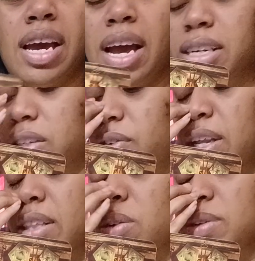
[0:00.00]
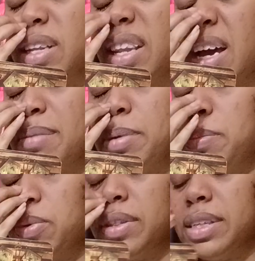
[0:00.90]
I just feel like there was a lot of
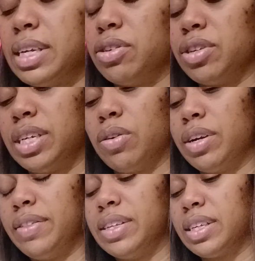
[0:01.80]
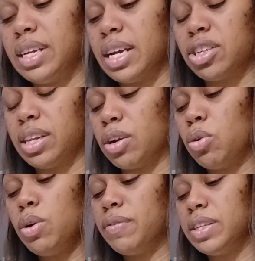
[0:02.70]
people in this energy or in this connection. Like
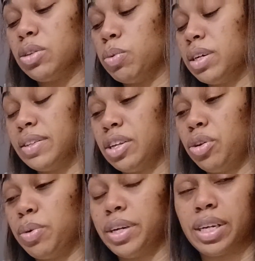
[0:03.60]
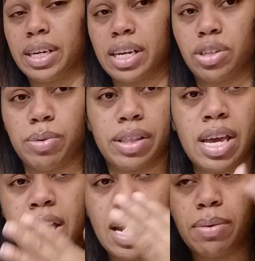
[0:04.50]
whoever this was that you were in a connection with,
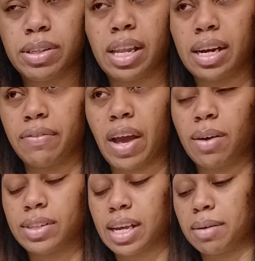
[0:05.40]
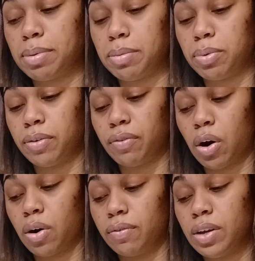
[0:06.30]
it was a lot of outside people
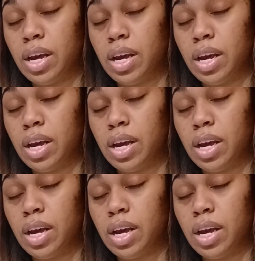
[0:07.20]
involved.